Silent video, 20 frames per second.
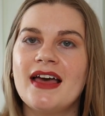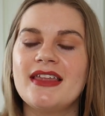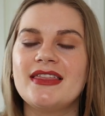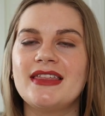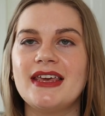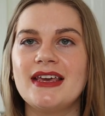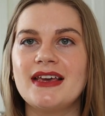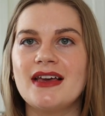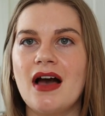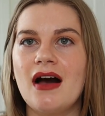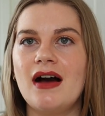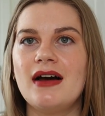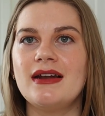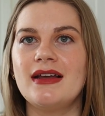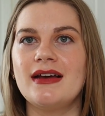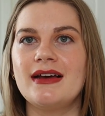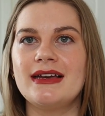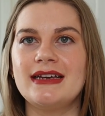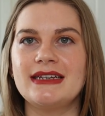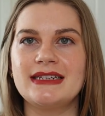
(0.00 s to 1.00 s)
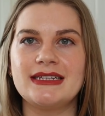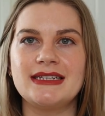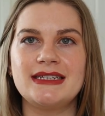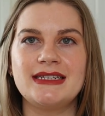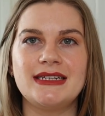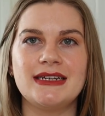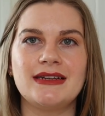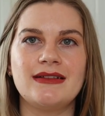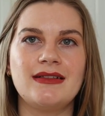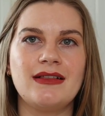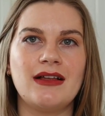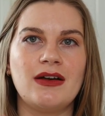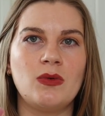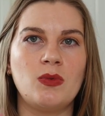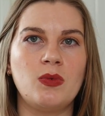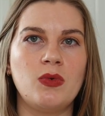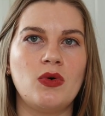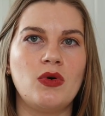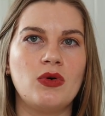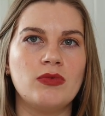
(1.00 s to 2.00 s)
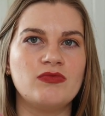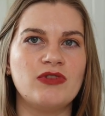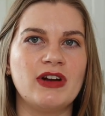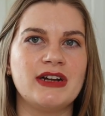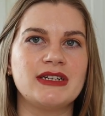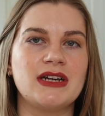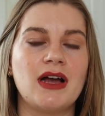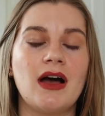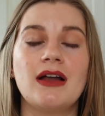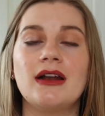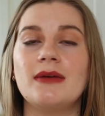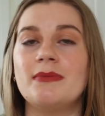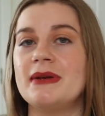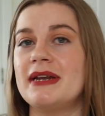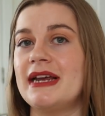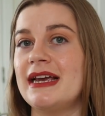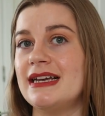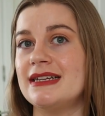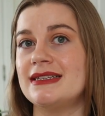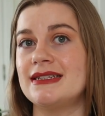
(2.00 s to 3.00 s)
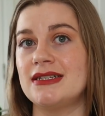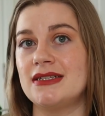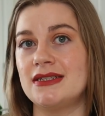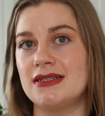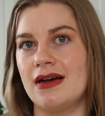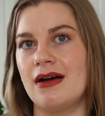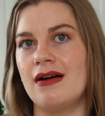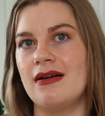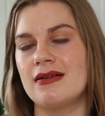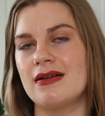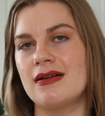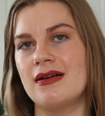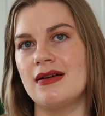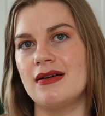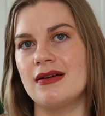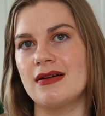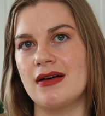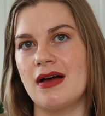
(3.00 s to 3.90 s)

The colour is still a warm red colour but it is a darker